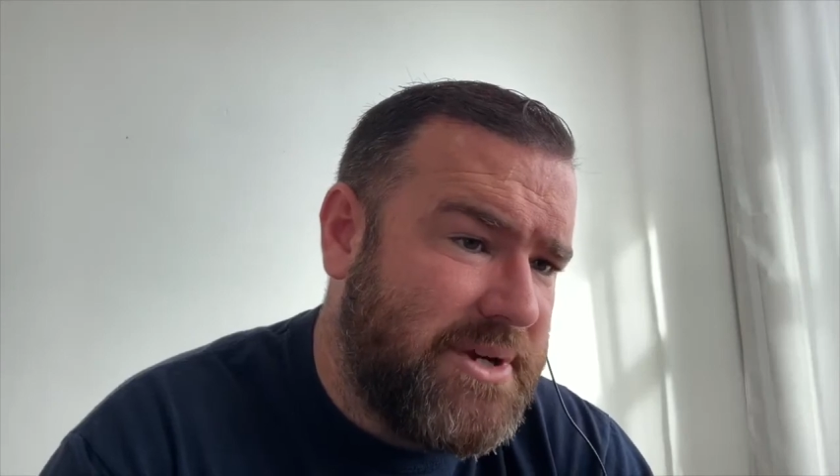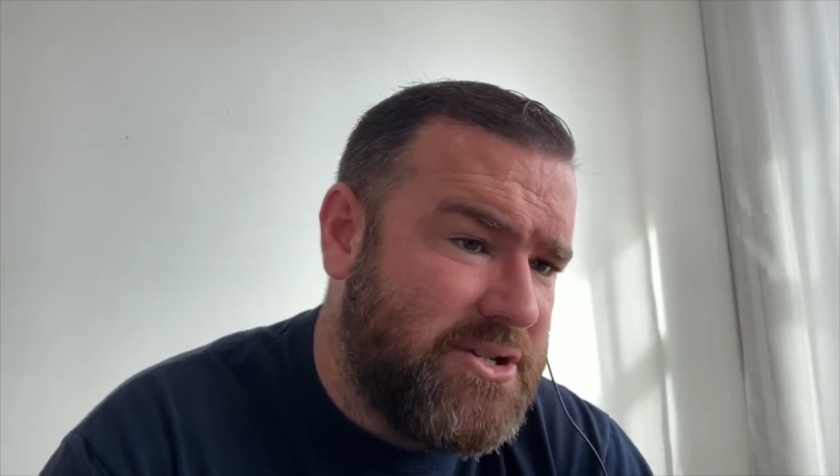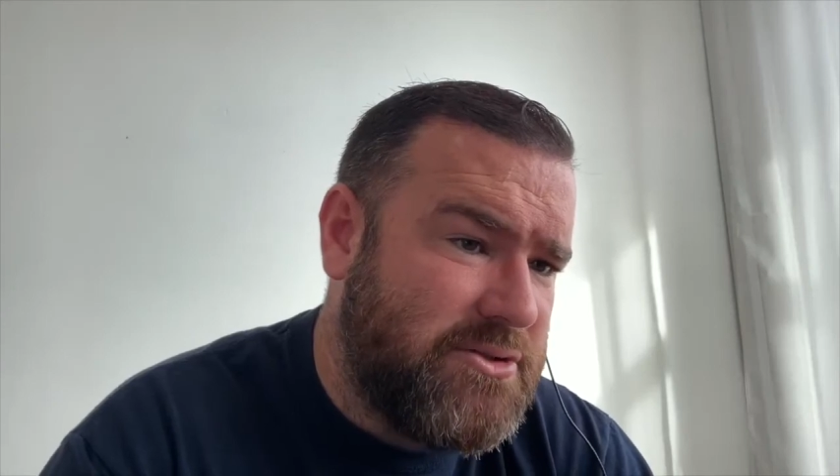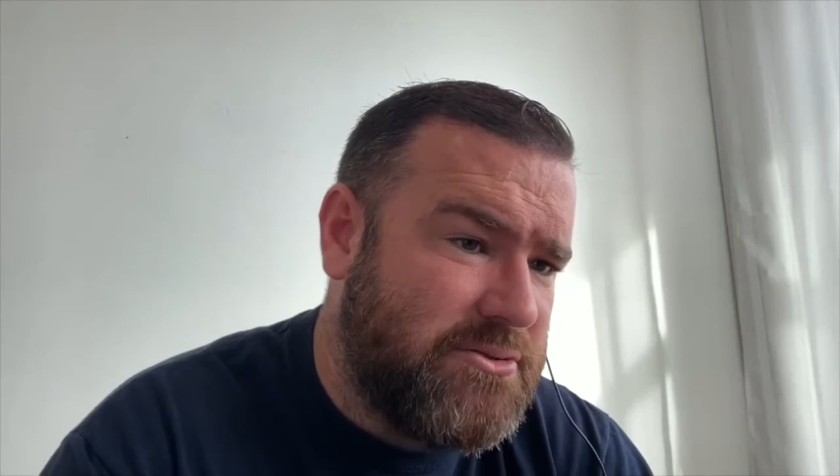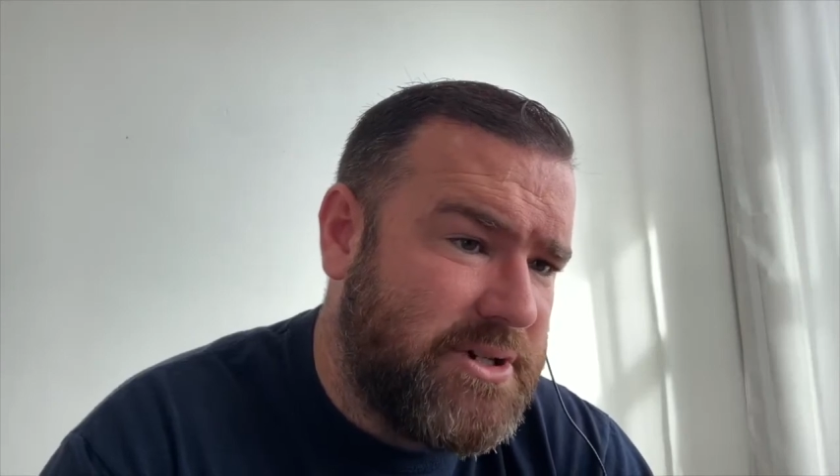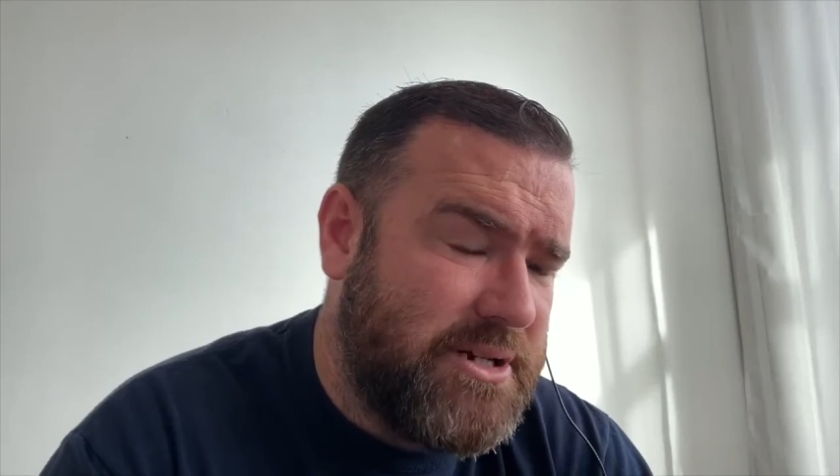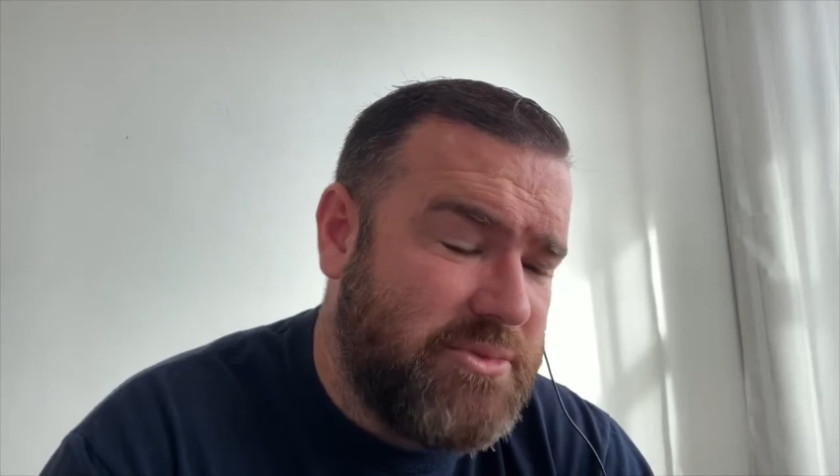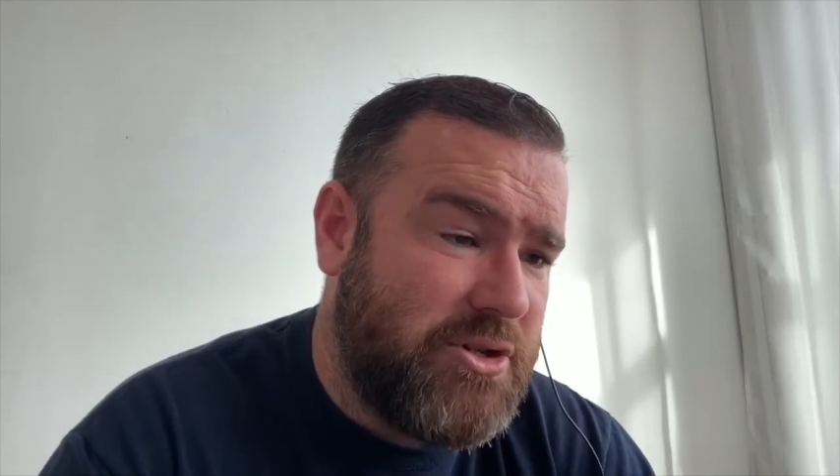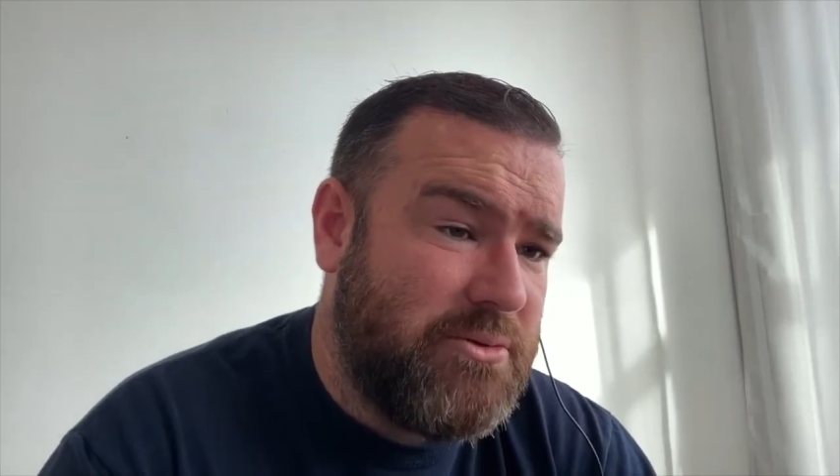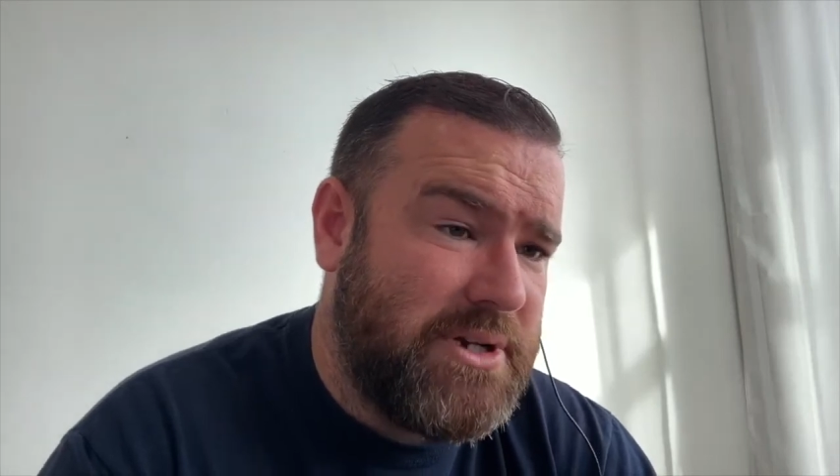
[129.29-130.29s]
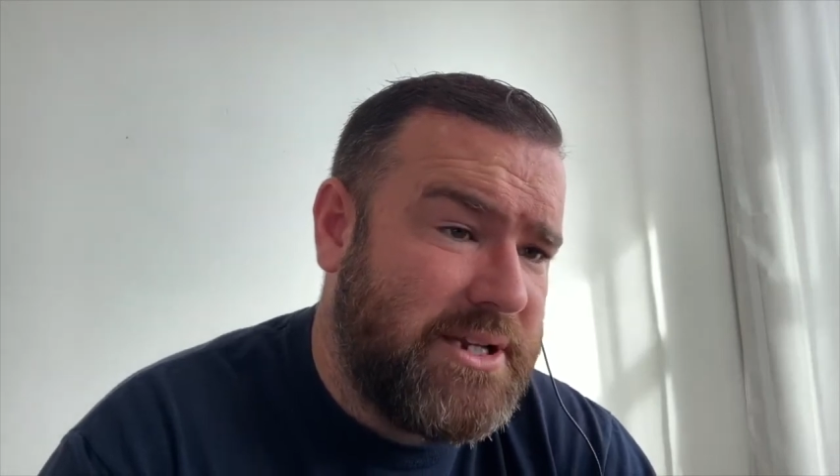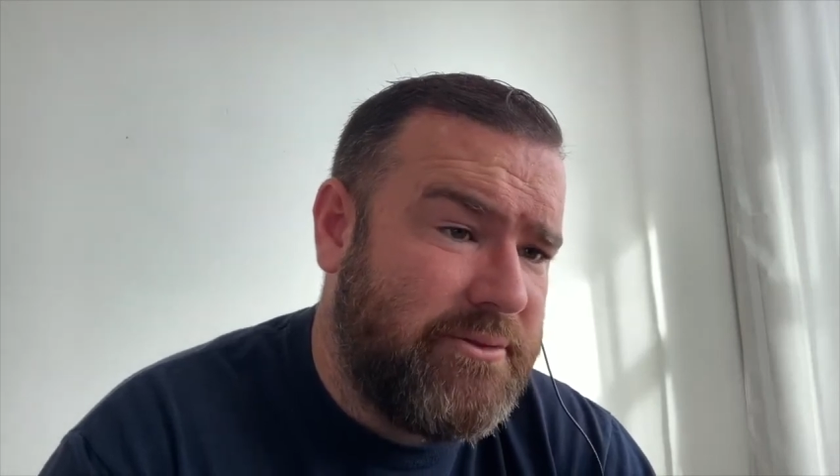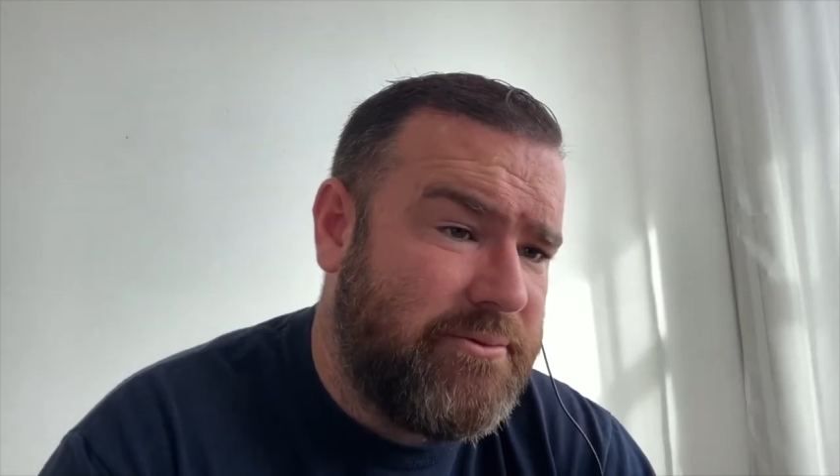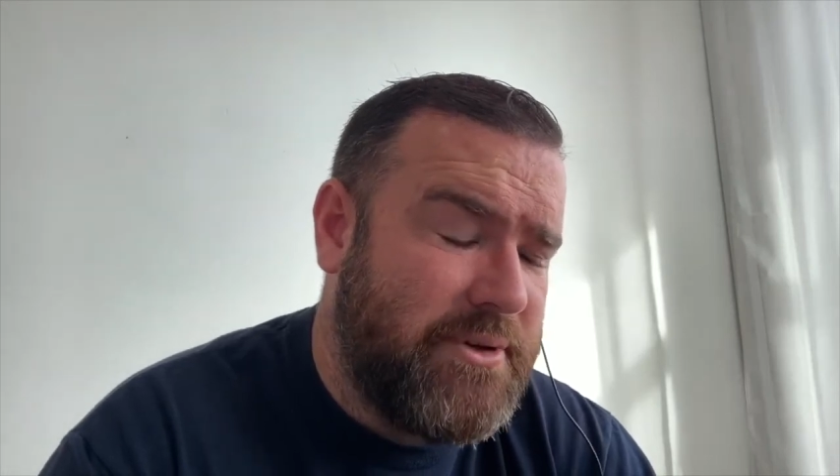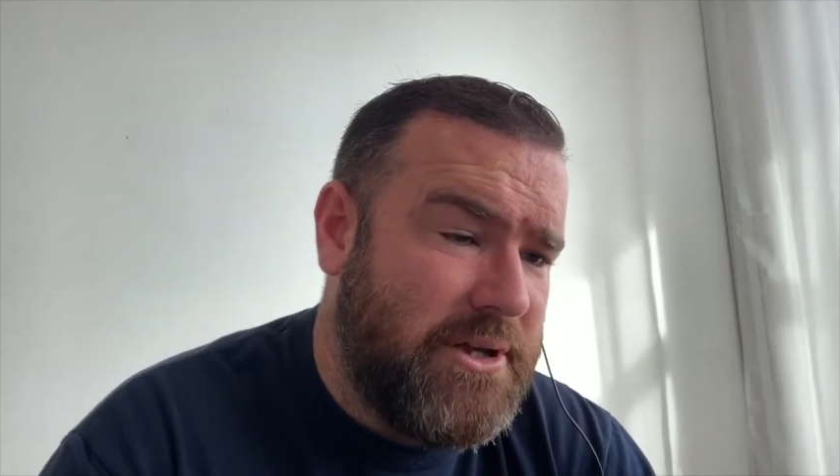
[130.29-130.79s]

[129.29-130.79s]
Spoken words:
my story, and I'm so glad I've